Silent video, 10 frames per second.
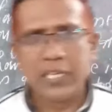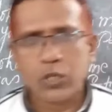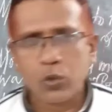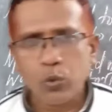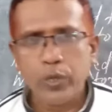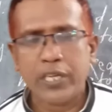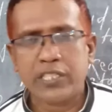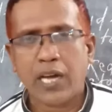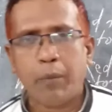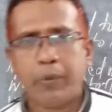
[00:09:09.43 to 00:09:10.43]
these two
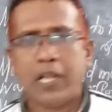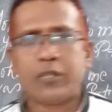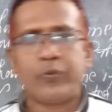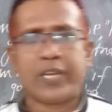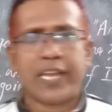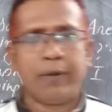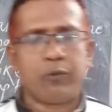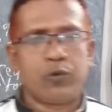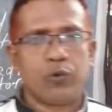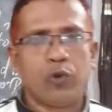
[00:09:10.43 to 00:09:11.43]
examples we came
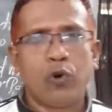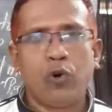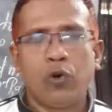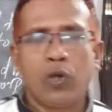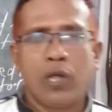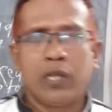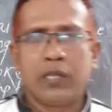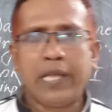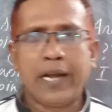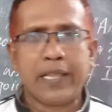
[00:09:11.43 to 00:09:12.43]
to know
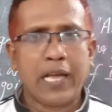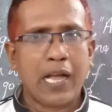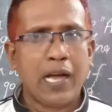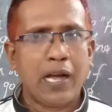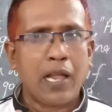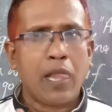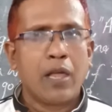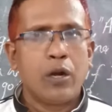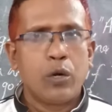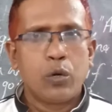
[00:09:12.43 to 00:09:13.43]
that there are
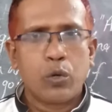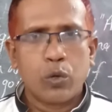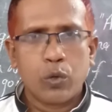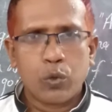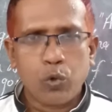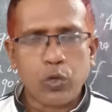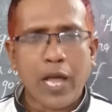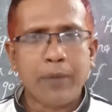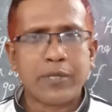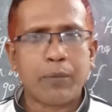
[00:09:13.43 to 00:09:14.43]
two
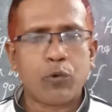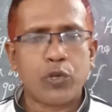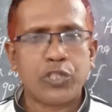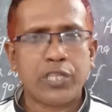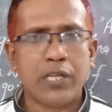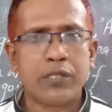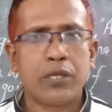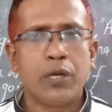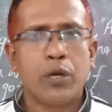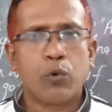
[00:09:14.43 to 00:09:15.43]
types of questions.
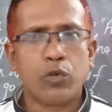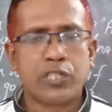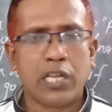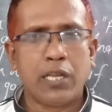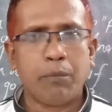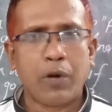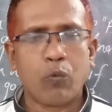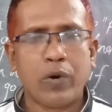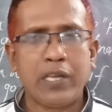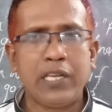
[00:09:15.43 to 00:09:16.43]
Question number
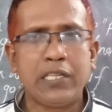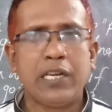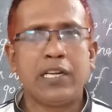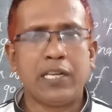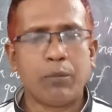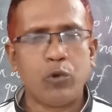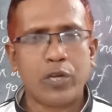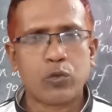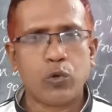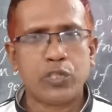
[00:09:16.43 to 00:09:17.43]
1 is
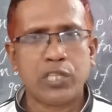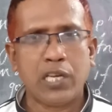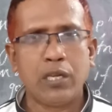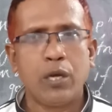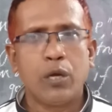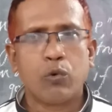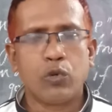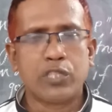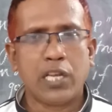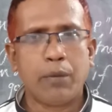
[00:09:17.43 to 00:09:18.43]
WH question.
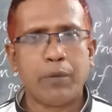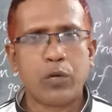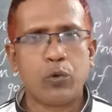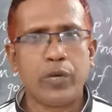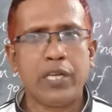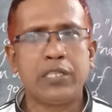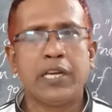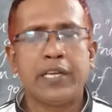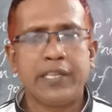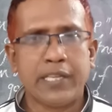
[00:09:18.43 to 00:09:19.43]
Question number 2 is
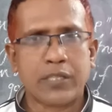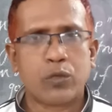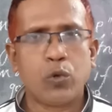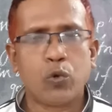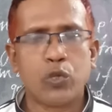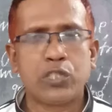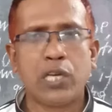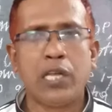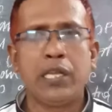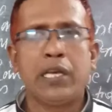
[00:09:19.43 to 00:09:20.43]
yes no
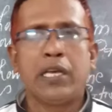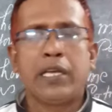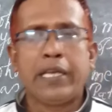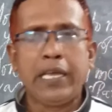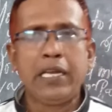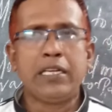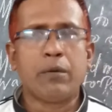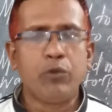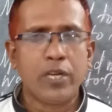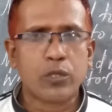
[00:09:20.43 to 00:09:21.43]
question. In
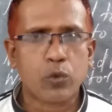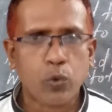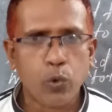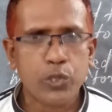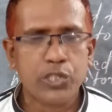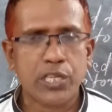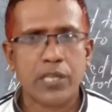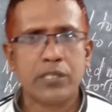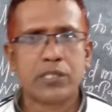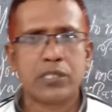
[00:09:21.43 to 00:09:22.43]
WH
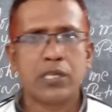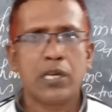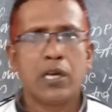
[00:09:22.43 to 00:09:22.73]
questions,